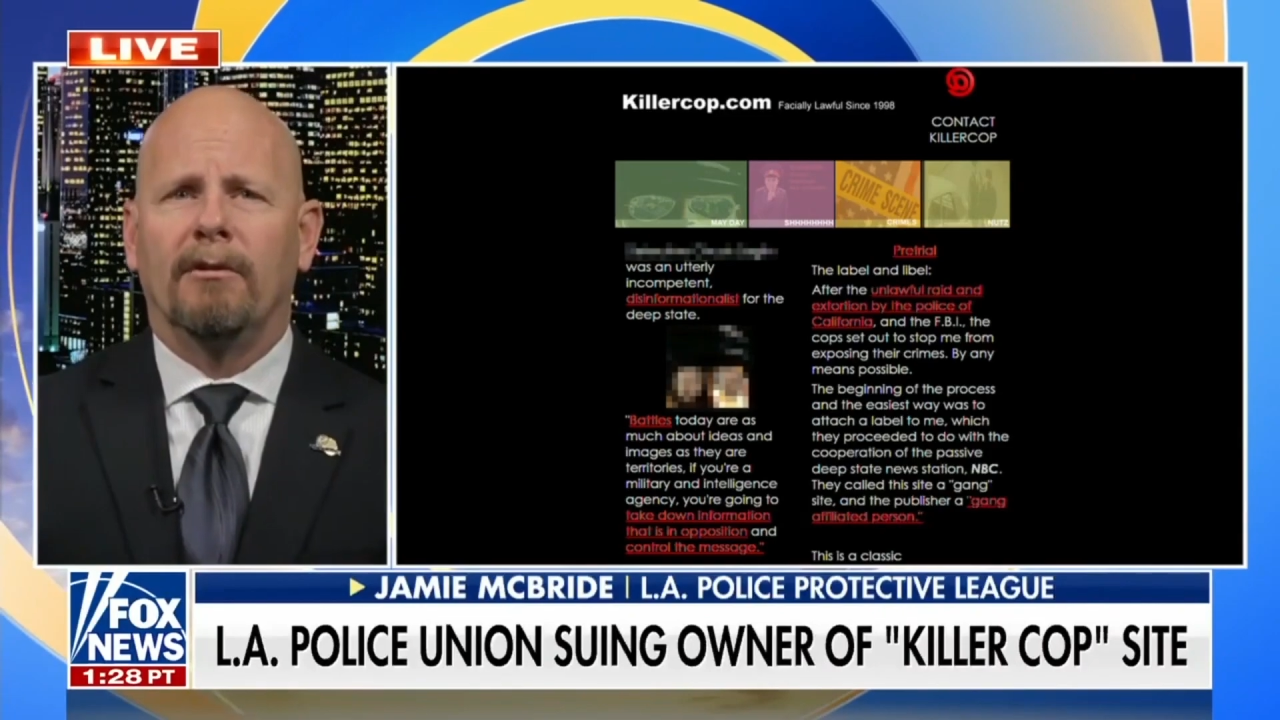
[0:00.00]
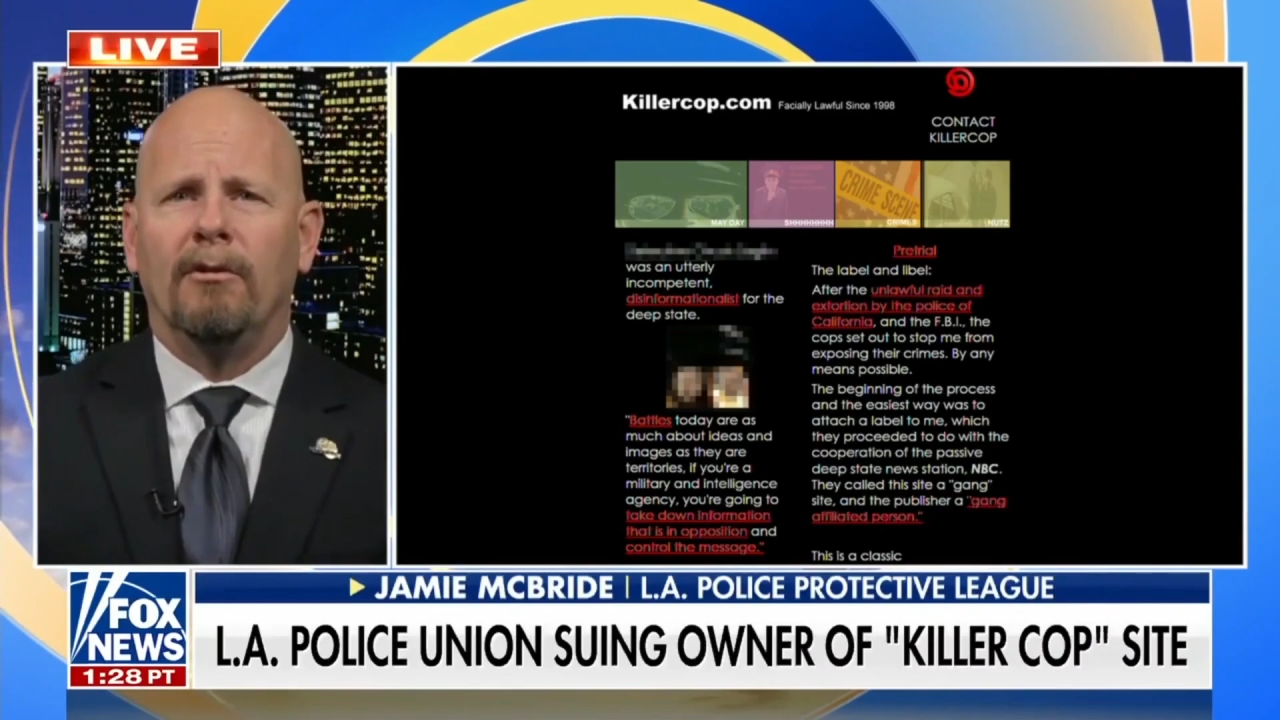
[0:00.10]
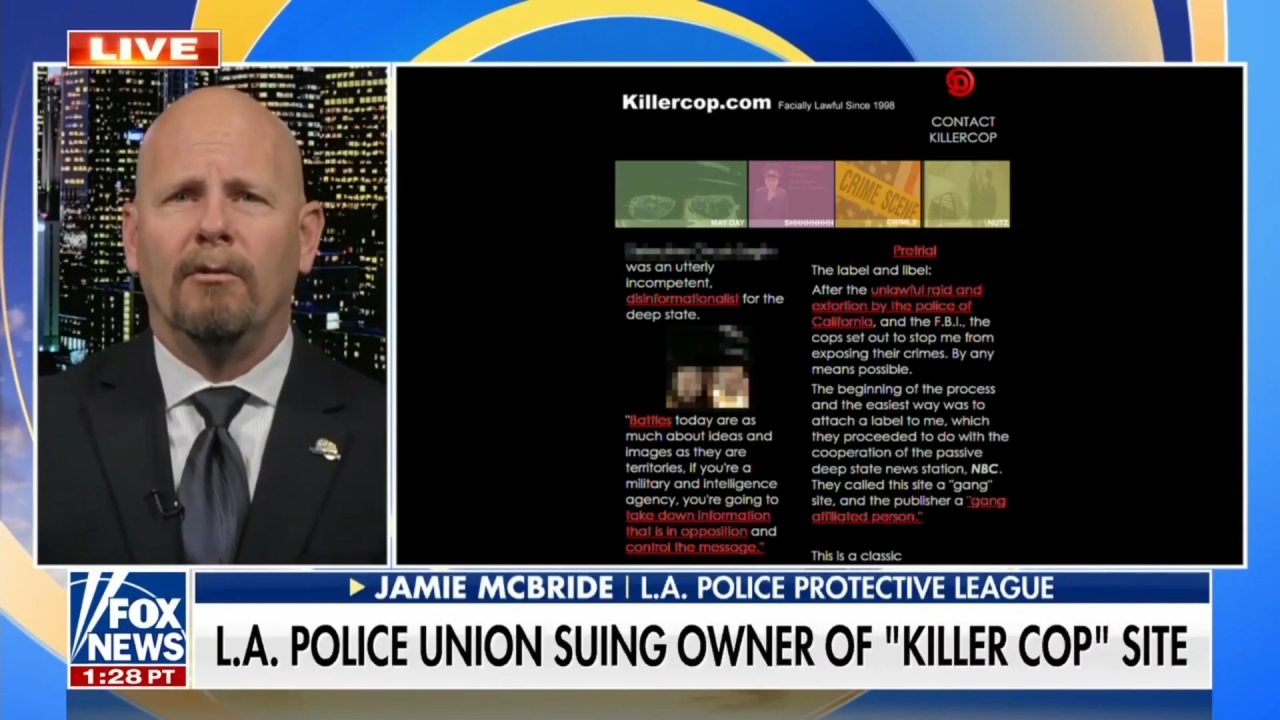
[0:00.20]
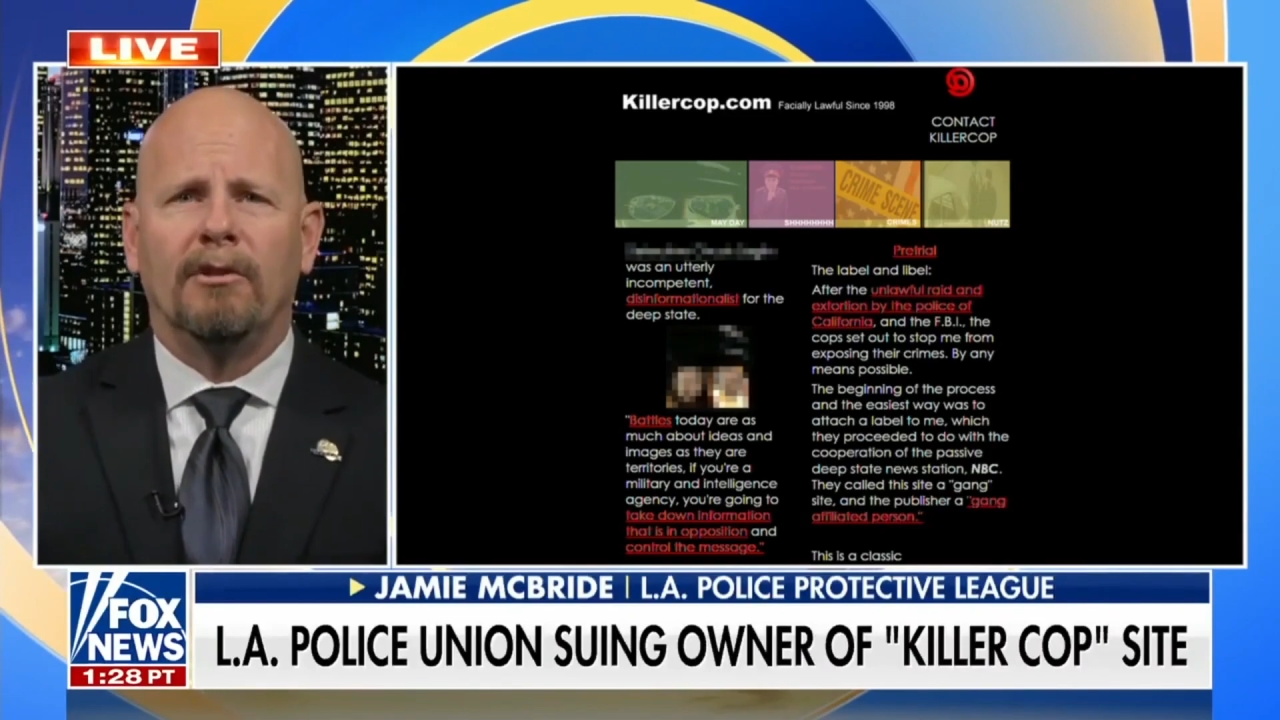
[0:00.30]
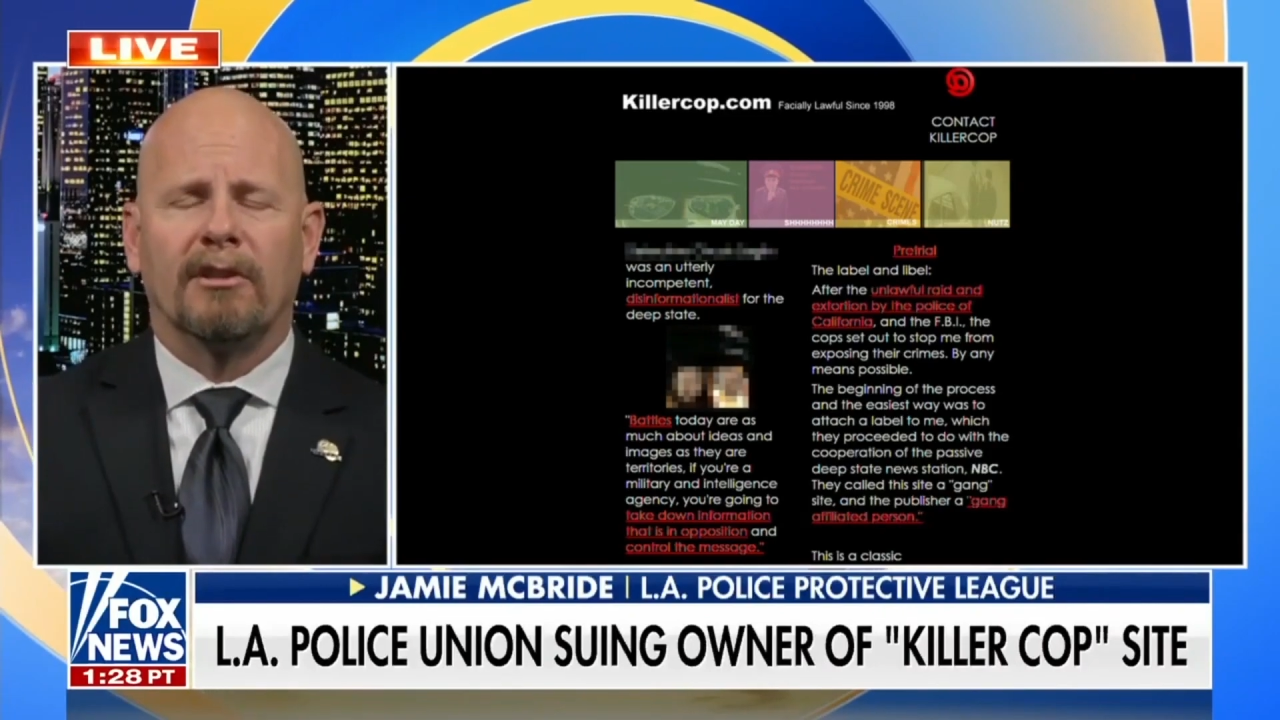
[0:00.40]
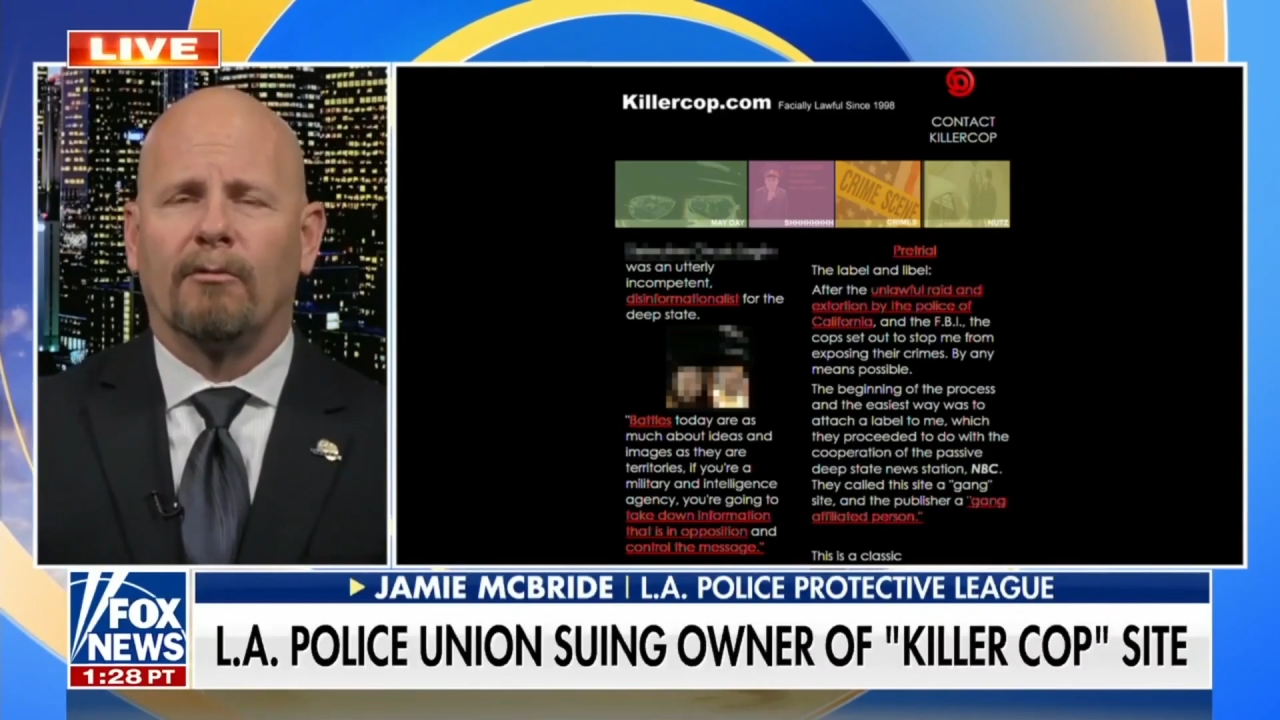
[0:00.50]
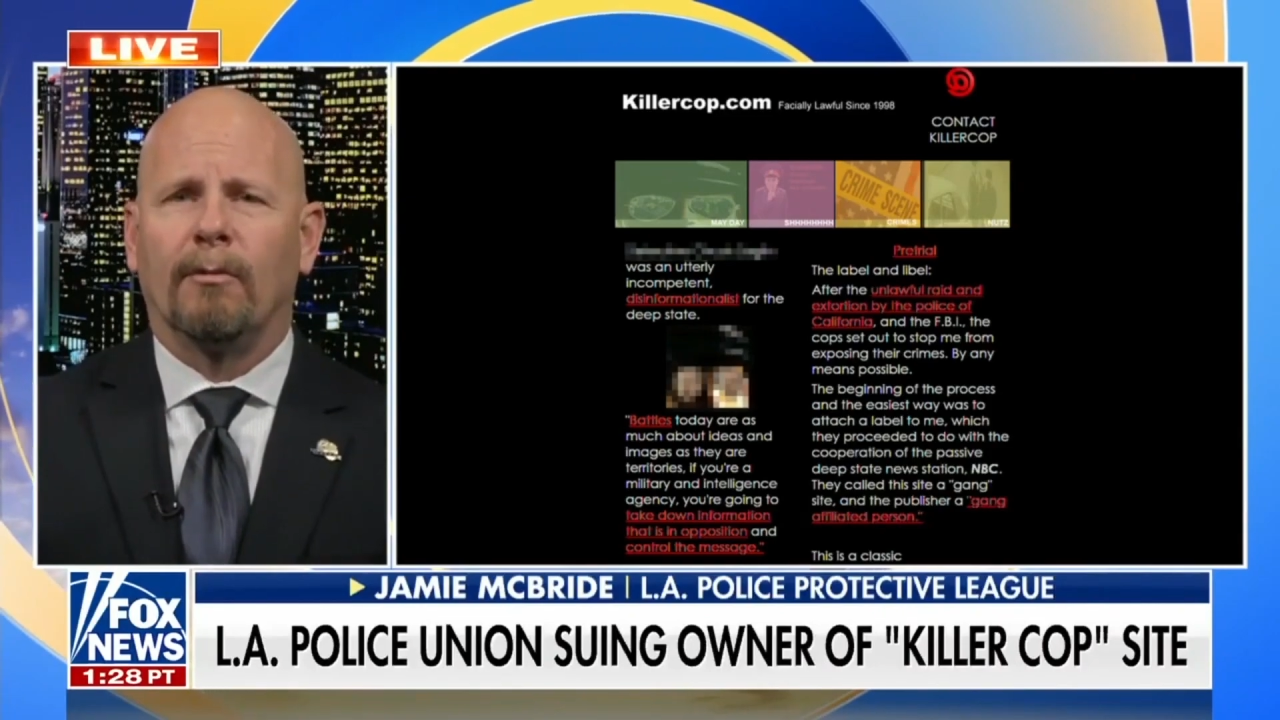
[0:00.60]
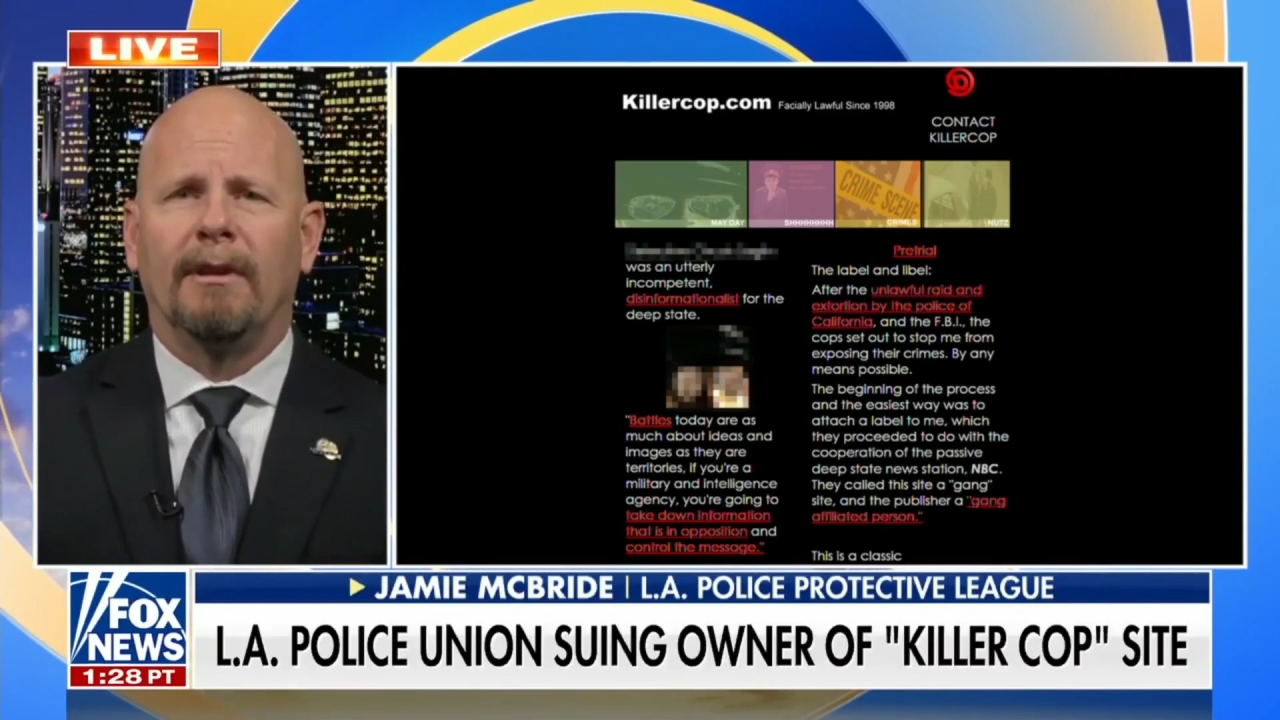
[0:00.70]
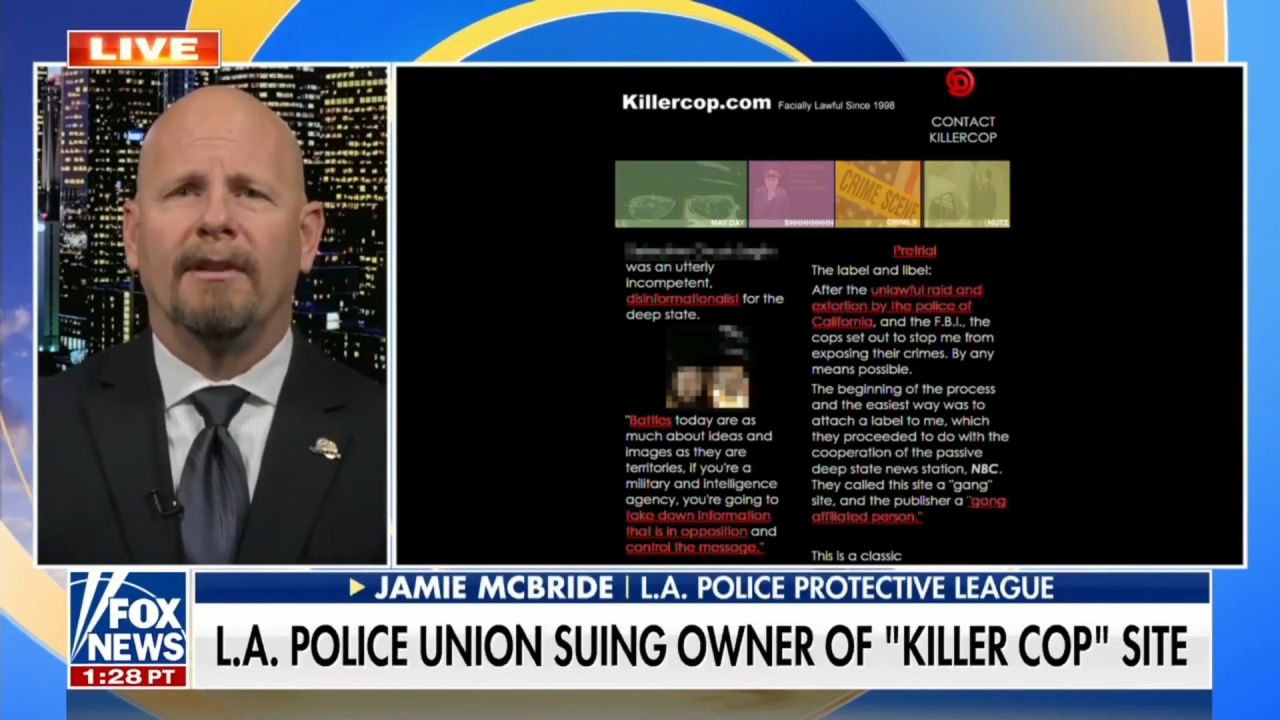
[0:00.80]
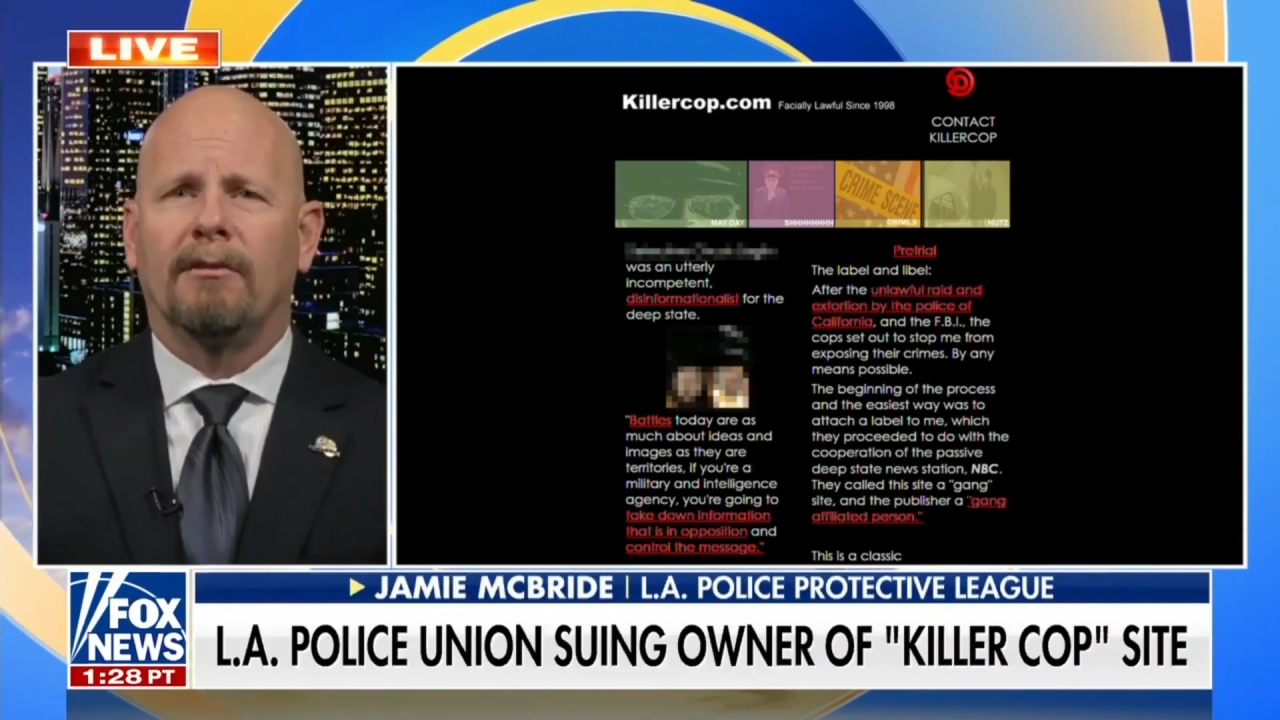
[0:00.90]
who just released